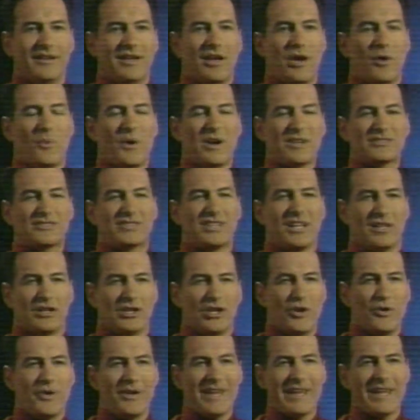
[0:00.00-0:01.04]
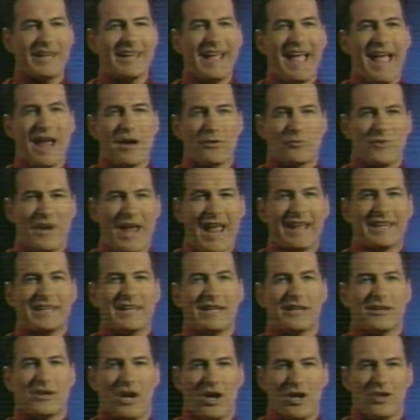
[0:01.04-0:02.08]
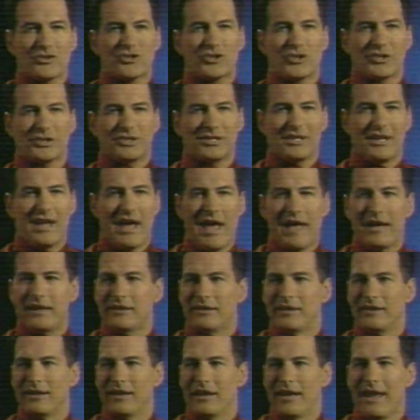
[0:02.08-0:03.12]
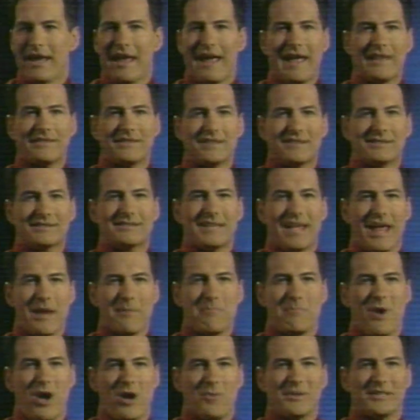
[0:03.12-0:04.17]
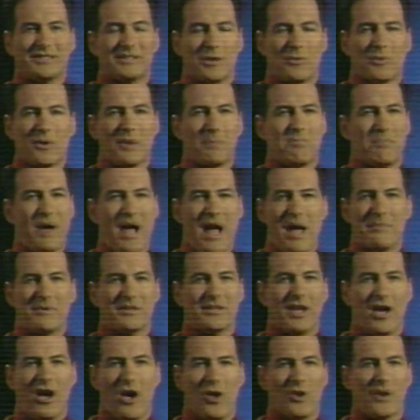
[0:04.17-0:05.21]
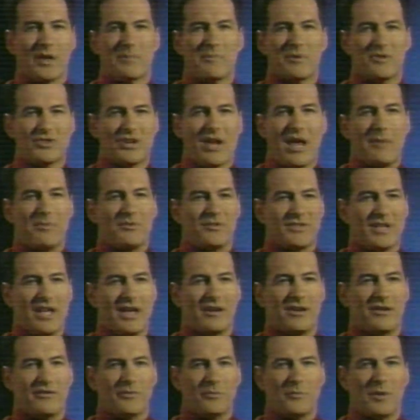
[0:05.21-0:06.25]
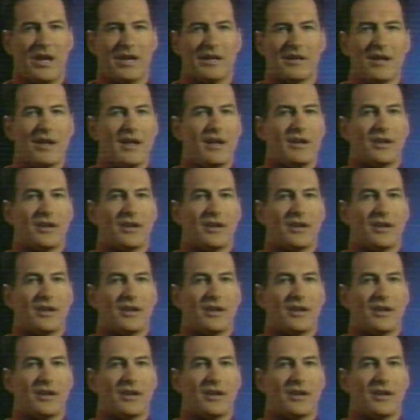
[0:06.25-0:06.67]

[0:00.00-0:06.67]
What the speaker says: We're saluting Iraqi culture tonight at the same moment that we're bombing the holy bejabbers out of them, right?